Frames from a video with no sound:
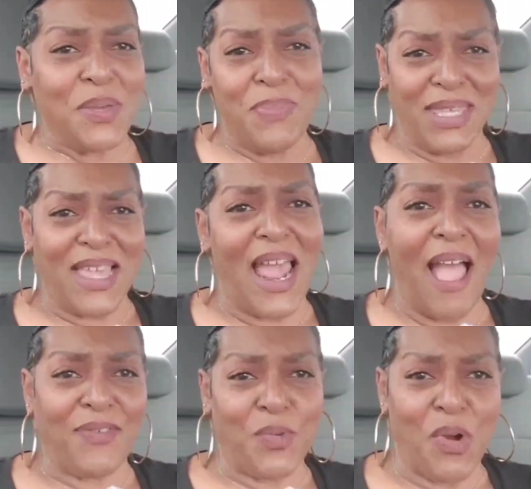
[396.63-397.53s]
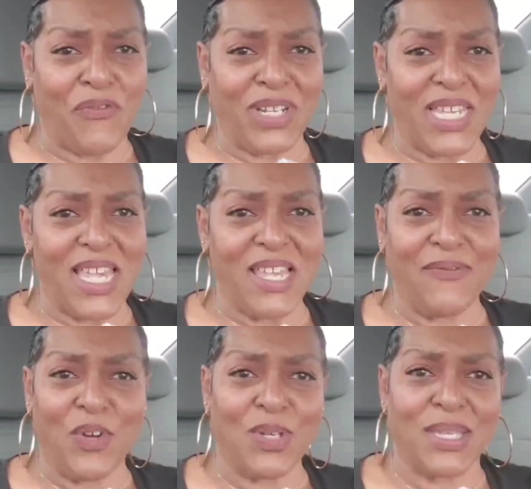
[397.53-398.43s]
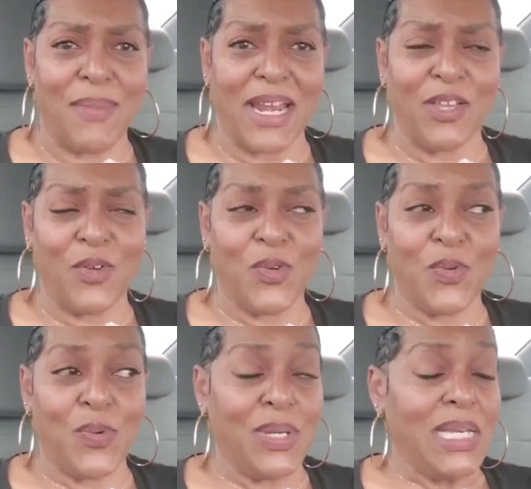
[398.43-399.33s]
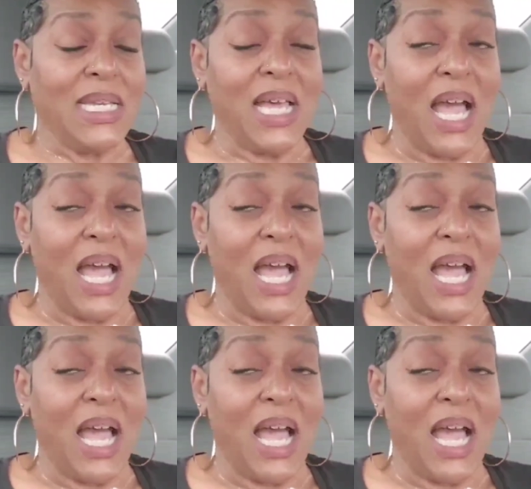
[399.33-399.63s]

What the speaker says: to beat that after work fatigue if you're somebody who